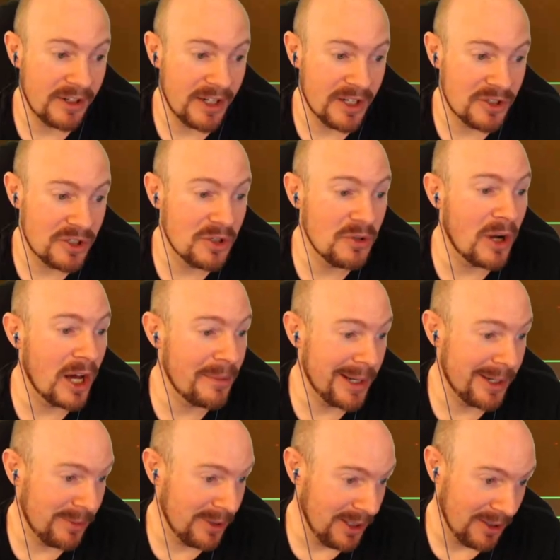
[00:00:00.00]
and two
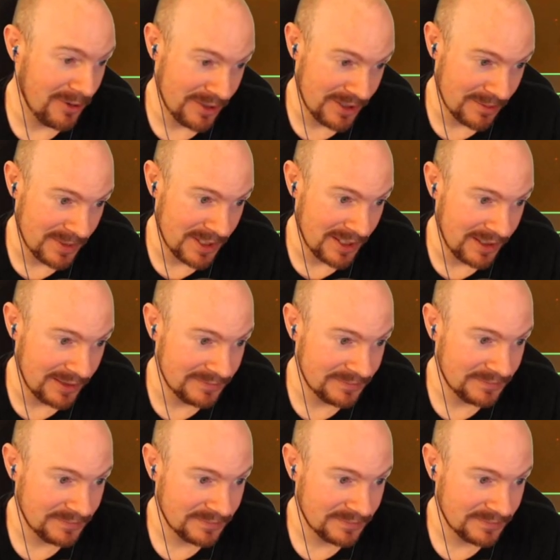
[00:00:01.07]
automated reloaders, I'm saying.